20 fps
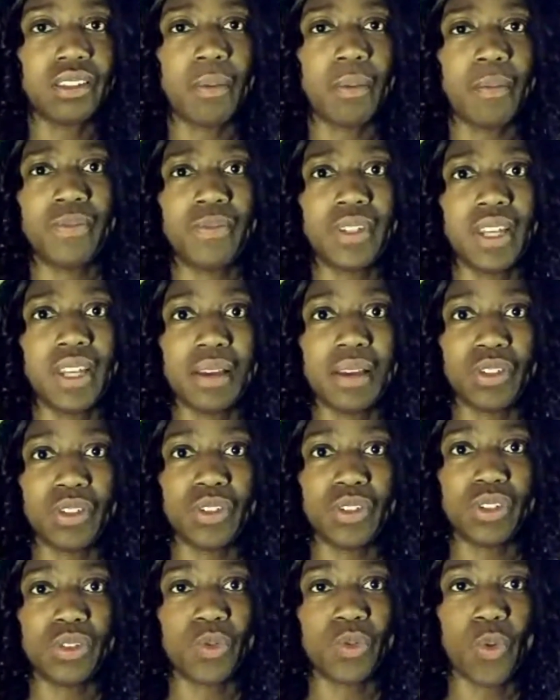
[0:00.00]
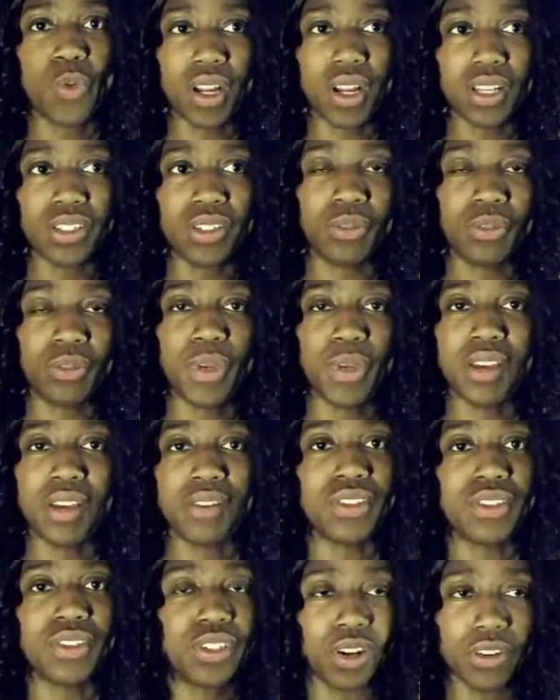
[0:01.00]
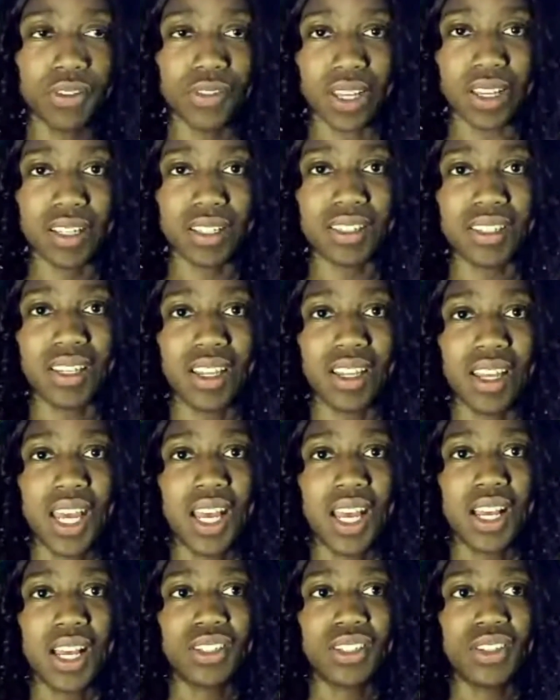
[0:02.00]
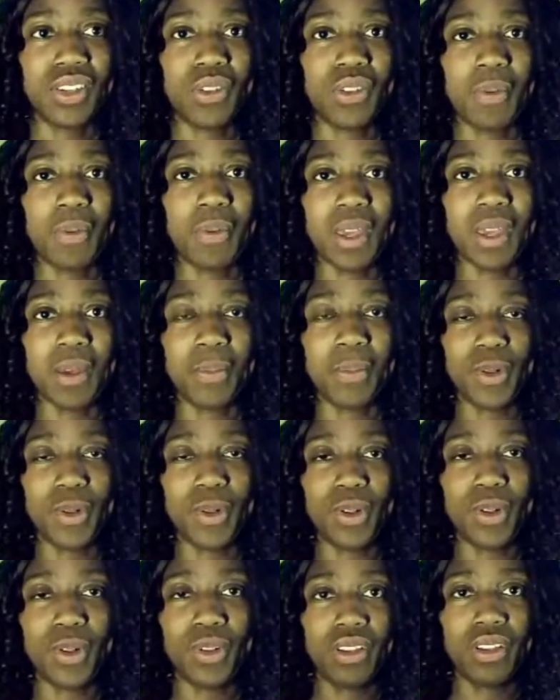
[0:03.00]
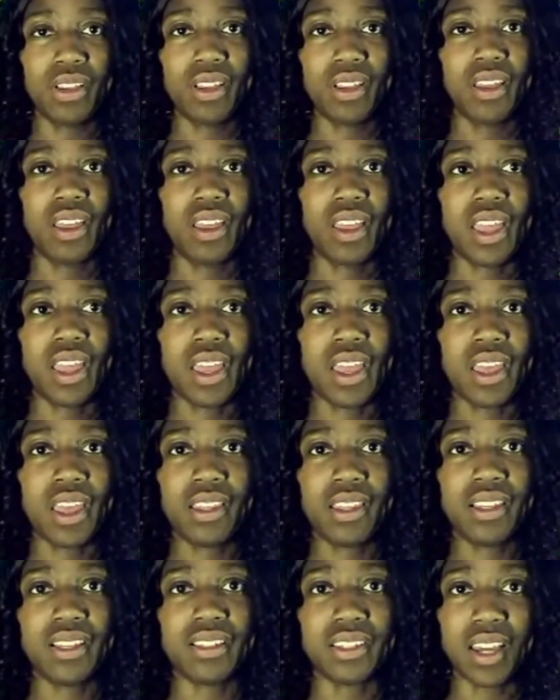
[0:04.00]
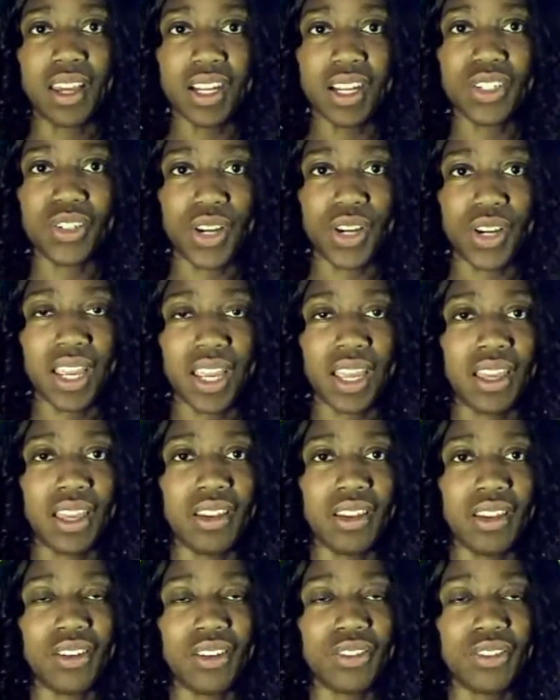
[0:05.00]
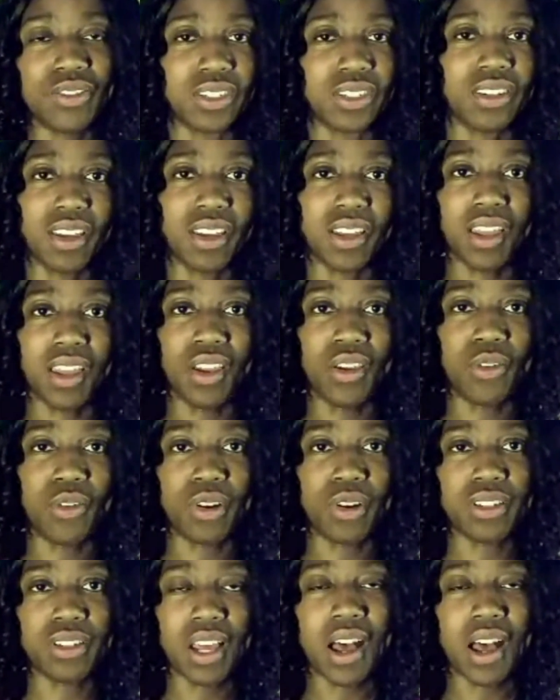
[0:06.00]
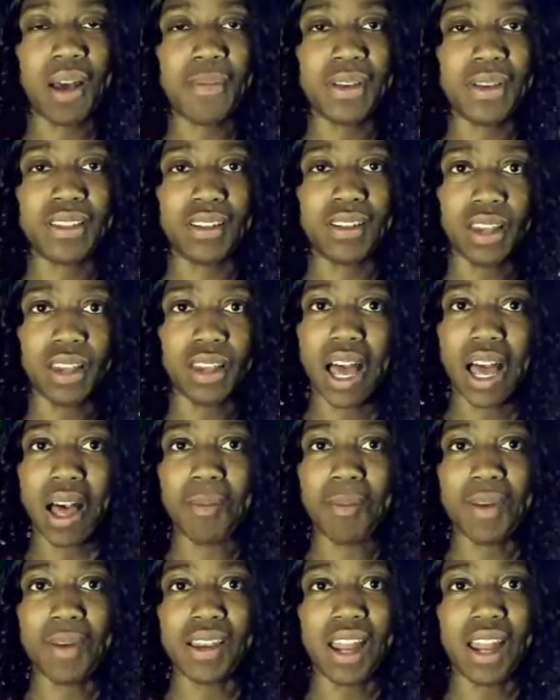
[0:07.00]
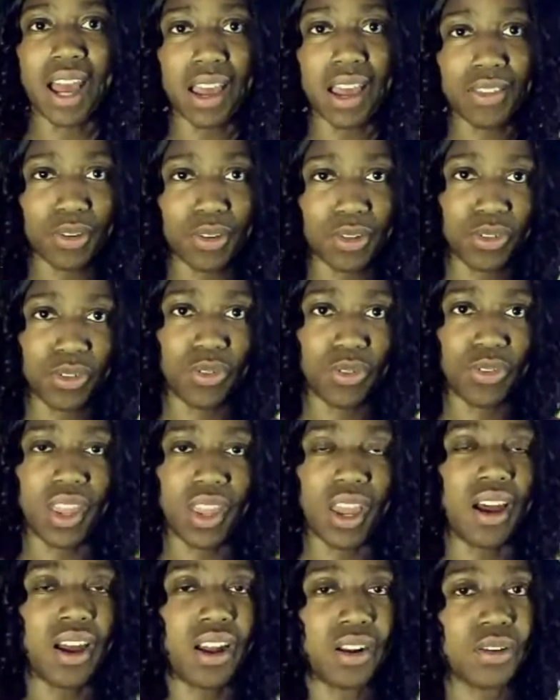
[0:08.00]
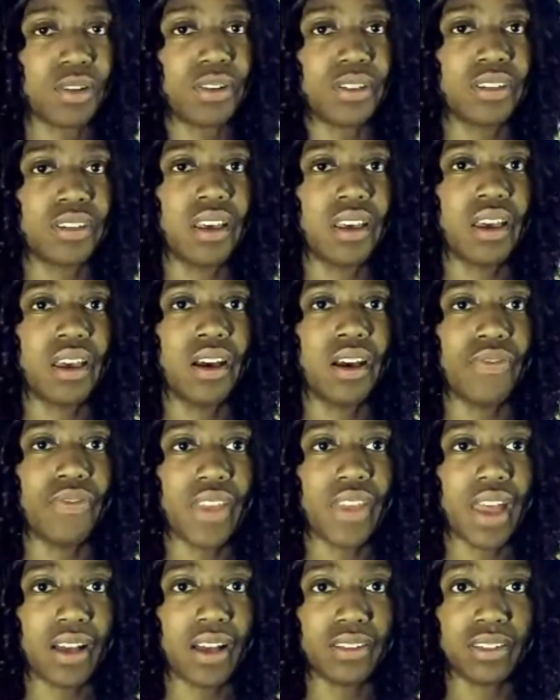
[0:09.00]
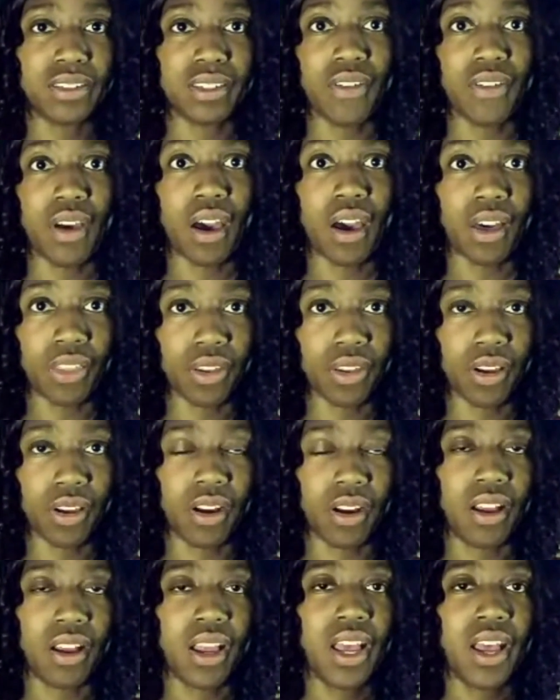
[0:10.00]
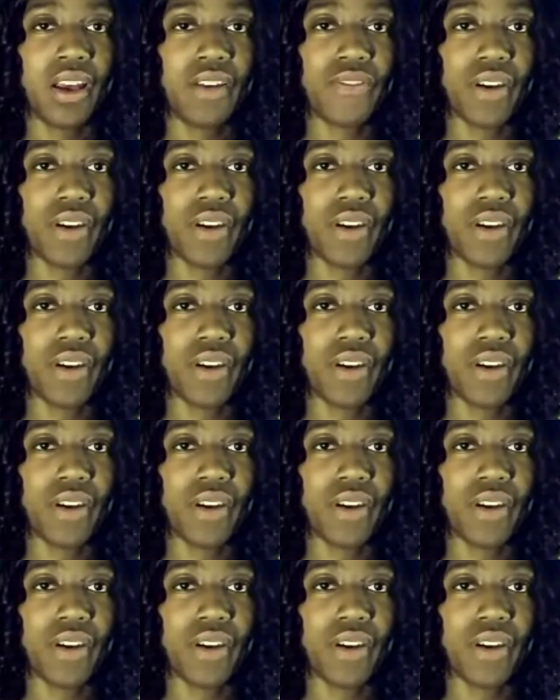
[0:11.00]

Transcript: sometimes you just want to be of service to the people in this country. You don't just look at your job as a job, and neither do the hundreds of thousands of other